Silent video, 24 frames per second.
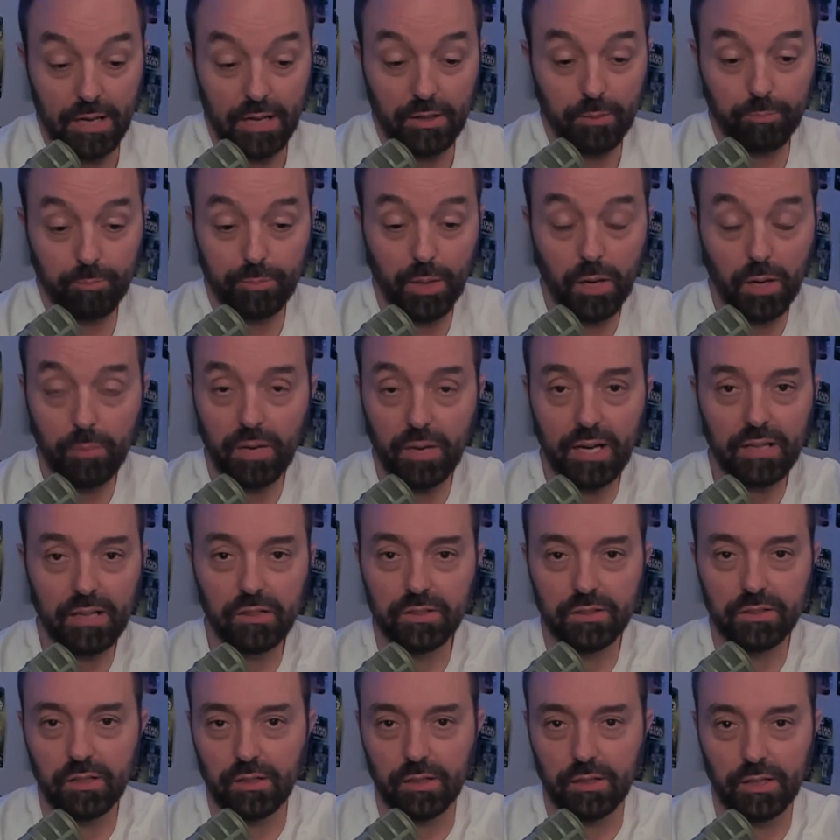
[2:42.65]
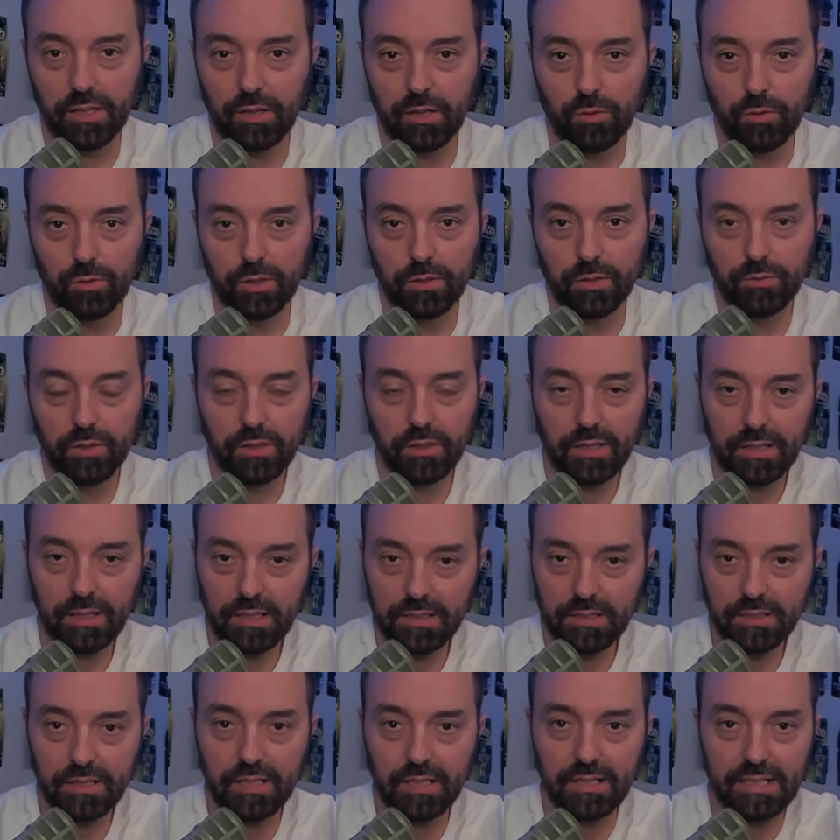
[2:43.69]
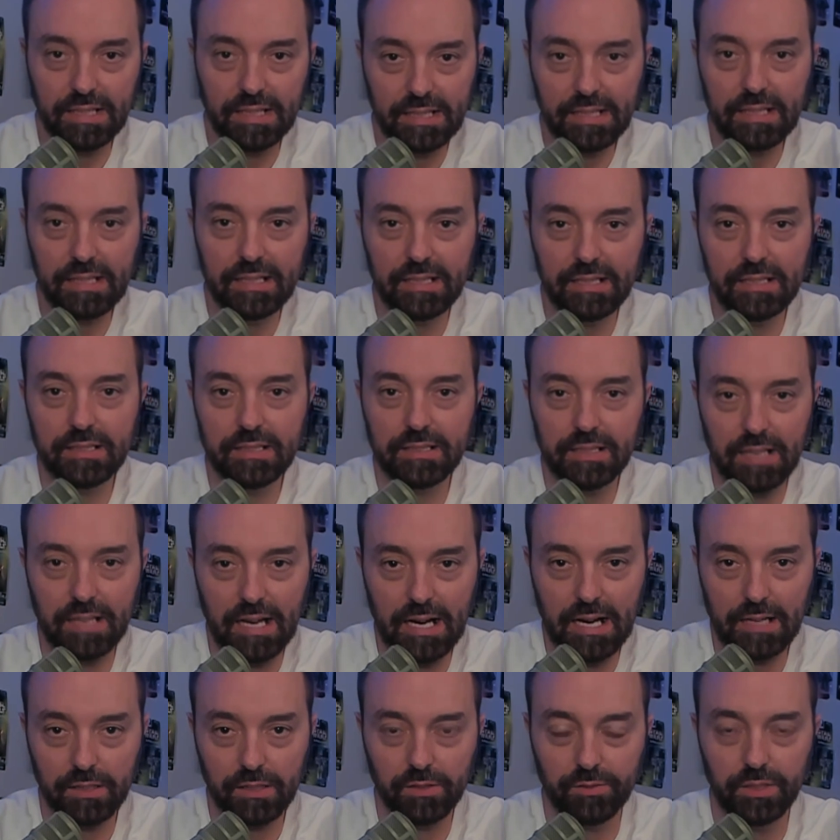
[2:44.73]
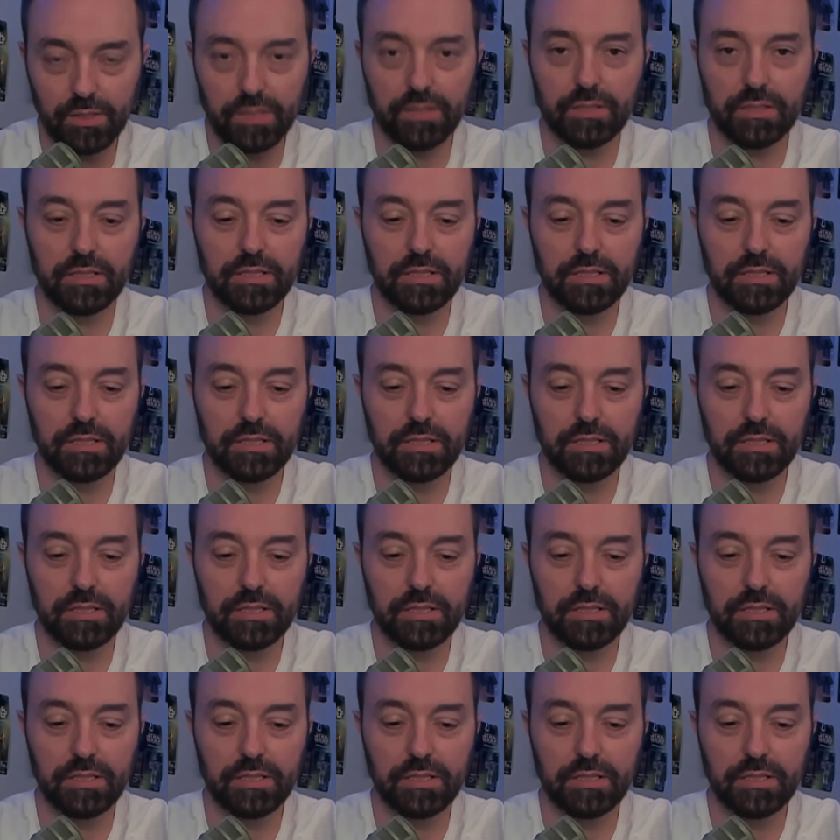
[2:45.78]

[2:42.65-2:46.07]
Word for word: Bob Iger's not going to get rid of her. Like I said, he is an activist.